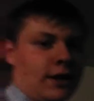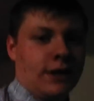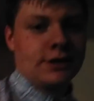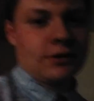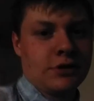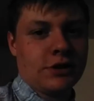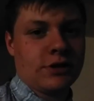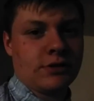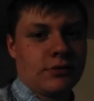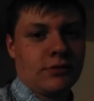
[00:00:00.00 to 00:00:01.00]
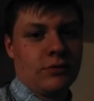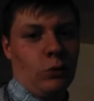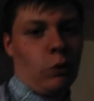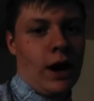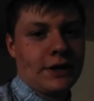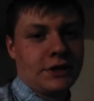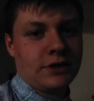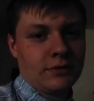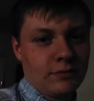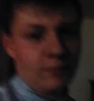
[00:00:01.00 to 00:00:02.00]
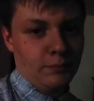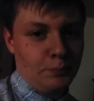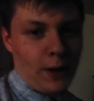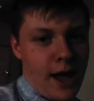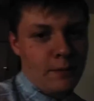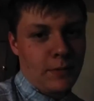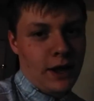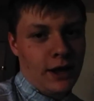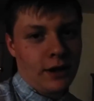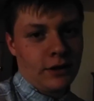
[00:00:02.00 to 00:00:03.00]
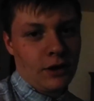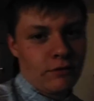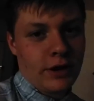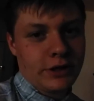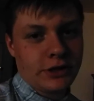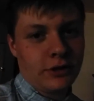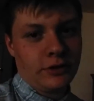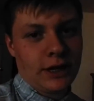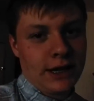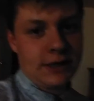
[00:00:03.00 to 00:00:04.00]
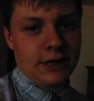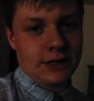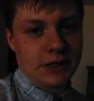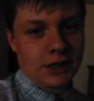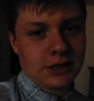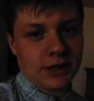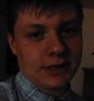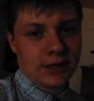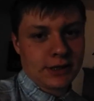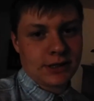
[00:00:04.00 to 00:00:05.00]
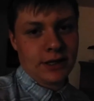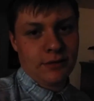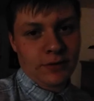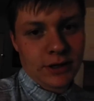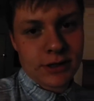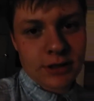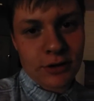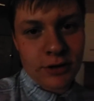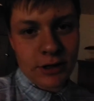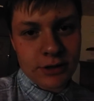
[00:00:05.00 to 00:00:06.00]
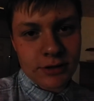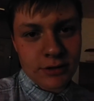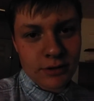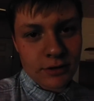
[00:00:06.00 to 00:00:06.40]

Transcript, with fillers: guess I'll just watch Batman, the original 1966 TV series.